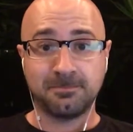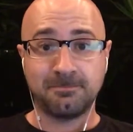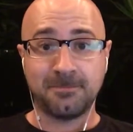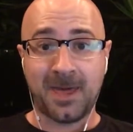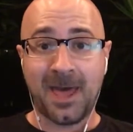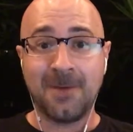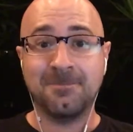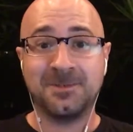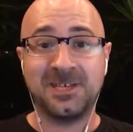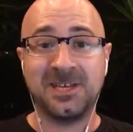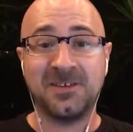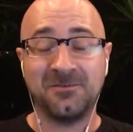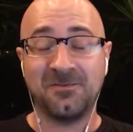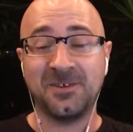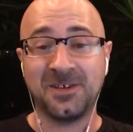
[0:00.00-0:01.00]

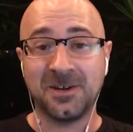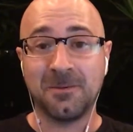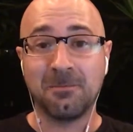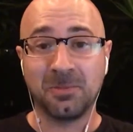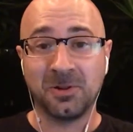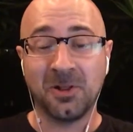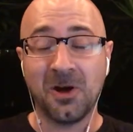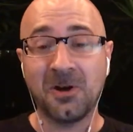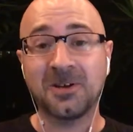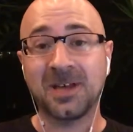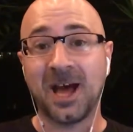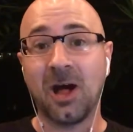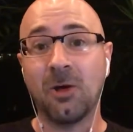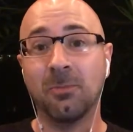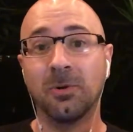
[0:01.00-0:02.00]
MTV Unplugged
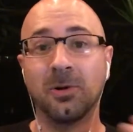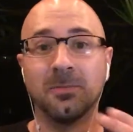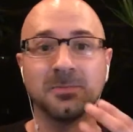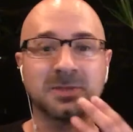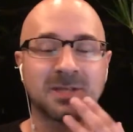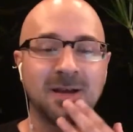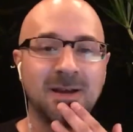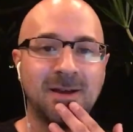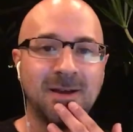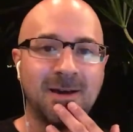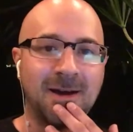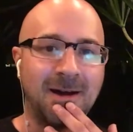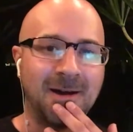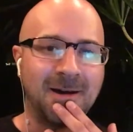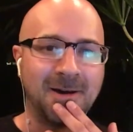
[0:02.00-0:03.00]
albums.
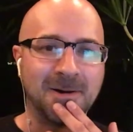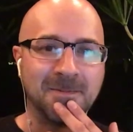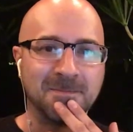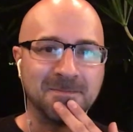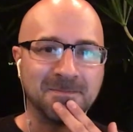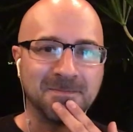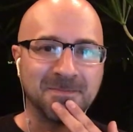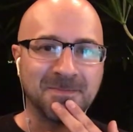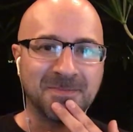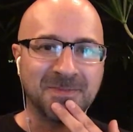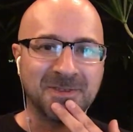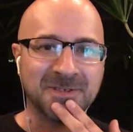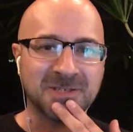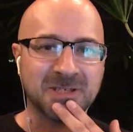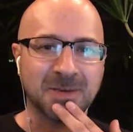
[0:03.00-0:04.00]

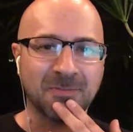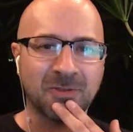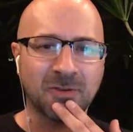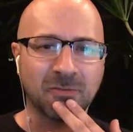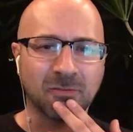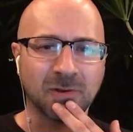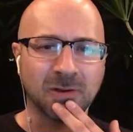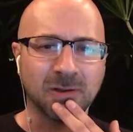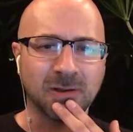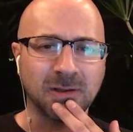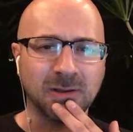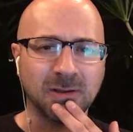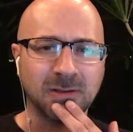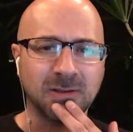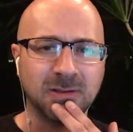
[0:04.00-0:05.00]
There's something
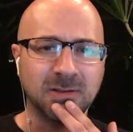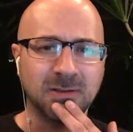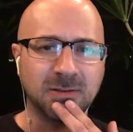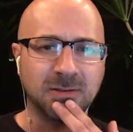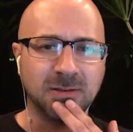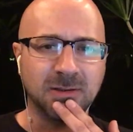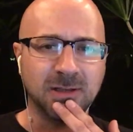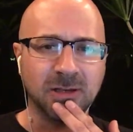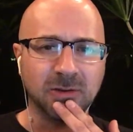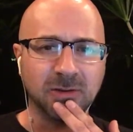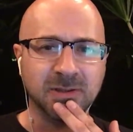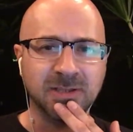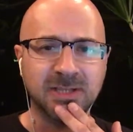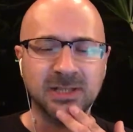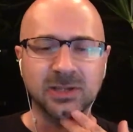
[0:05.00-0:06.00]
really near
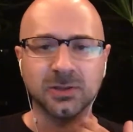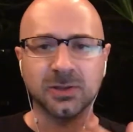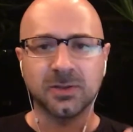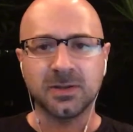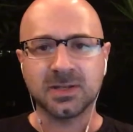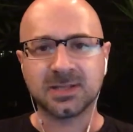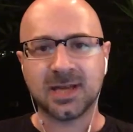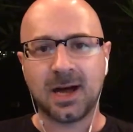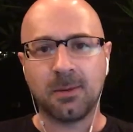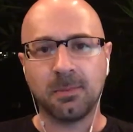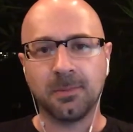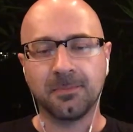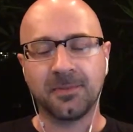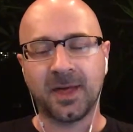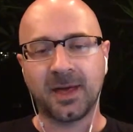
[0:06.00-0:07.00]
and dear to this
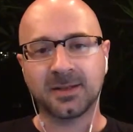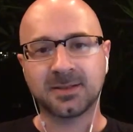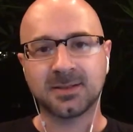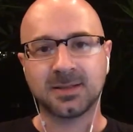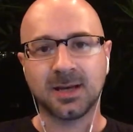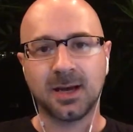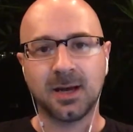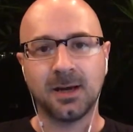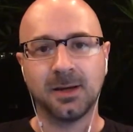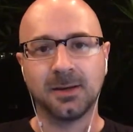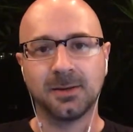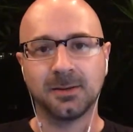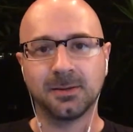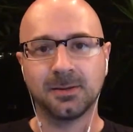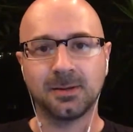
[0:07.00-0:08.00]
album that
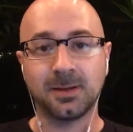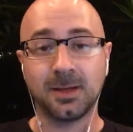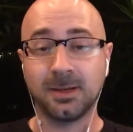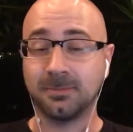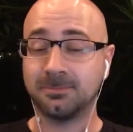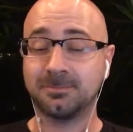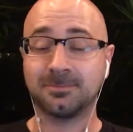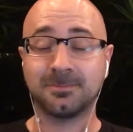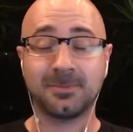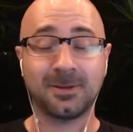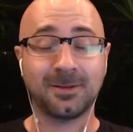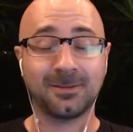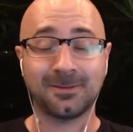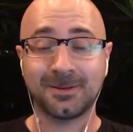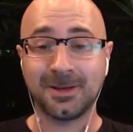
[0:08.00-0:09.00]
it
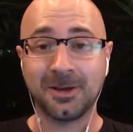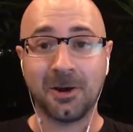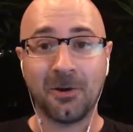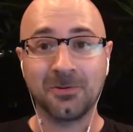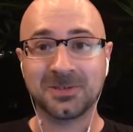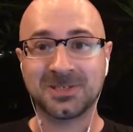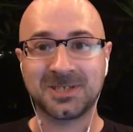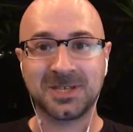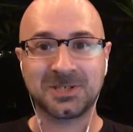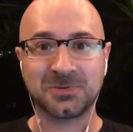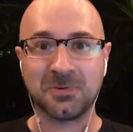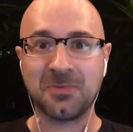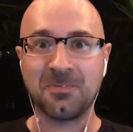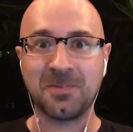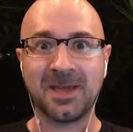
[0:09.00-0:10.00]
always sticks
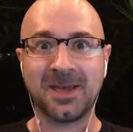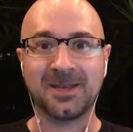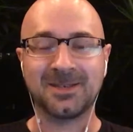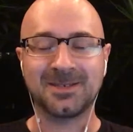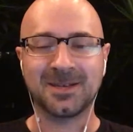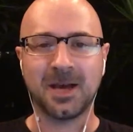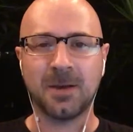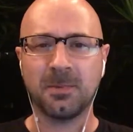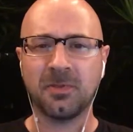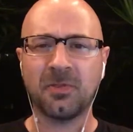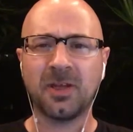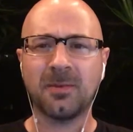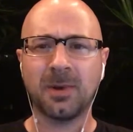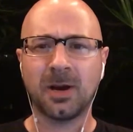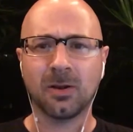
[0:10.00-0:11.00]
with and I've been
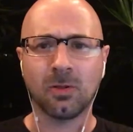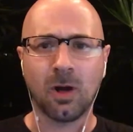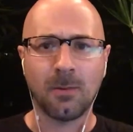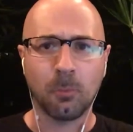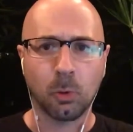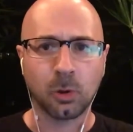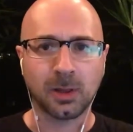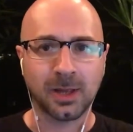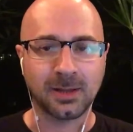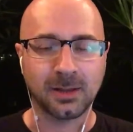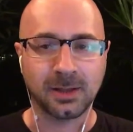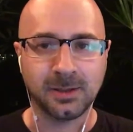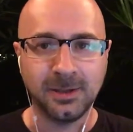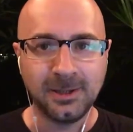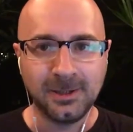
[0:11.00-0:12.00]
thinking about it a lot more
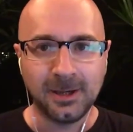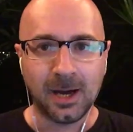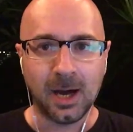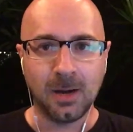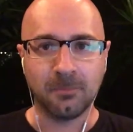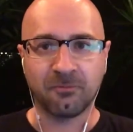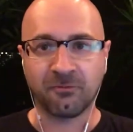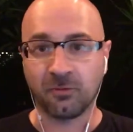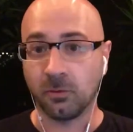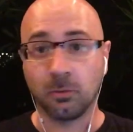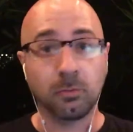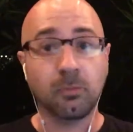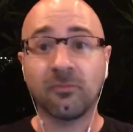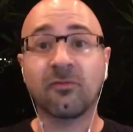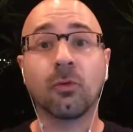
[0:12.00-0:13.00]
lately, for
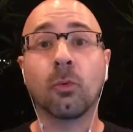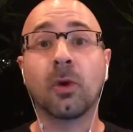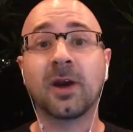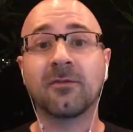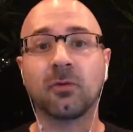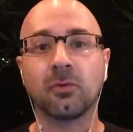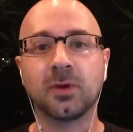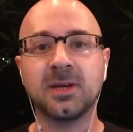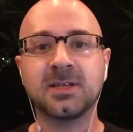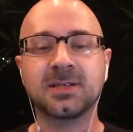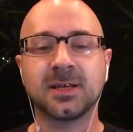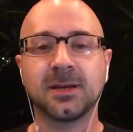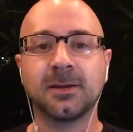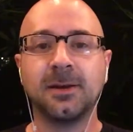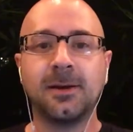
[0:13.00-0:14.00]
whatever
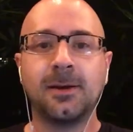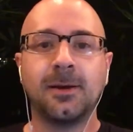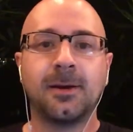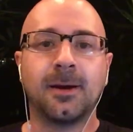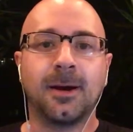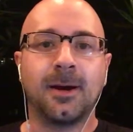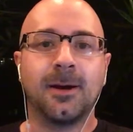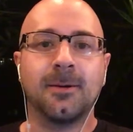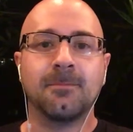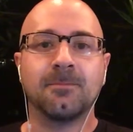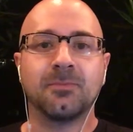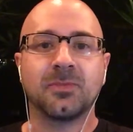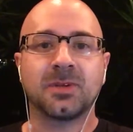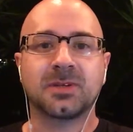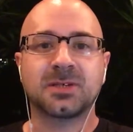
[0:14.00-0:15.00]
reason.
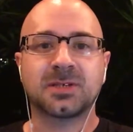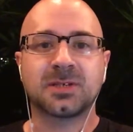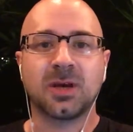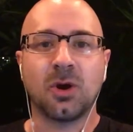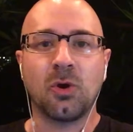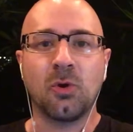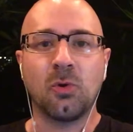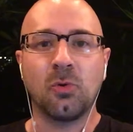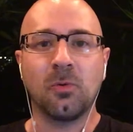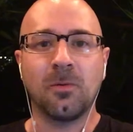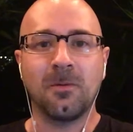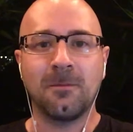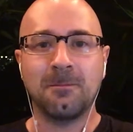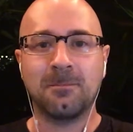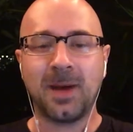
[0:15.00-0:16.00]
So
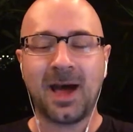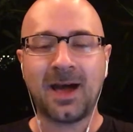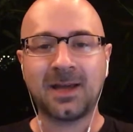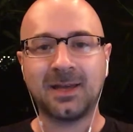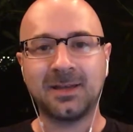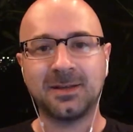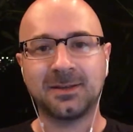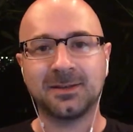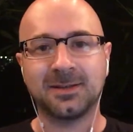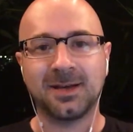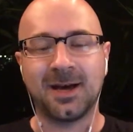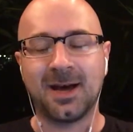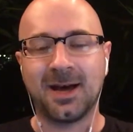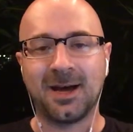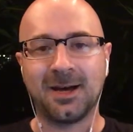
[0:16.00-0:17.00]
back in
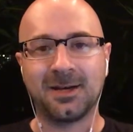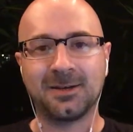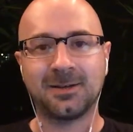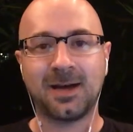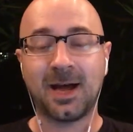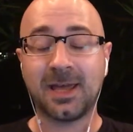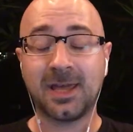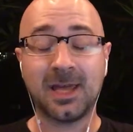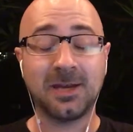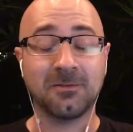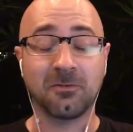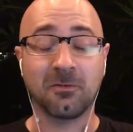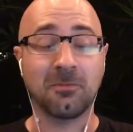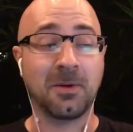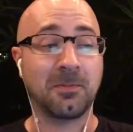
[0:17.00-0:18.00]
I can't even
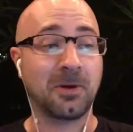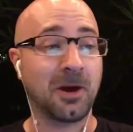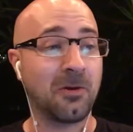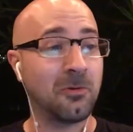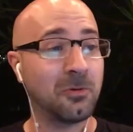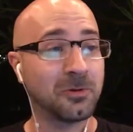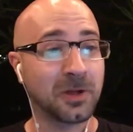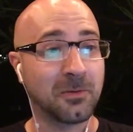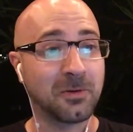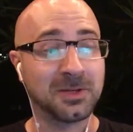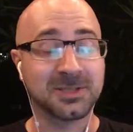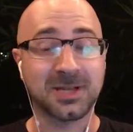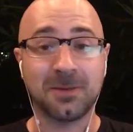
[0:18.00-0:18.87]
remember how old I was.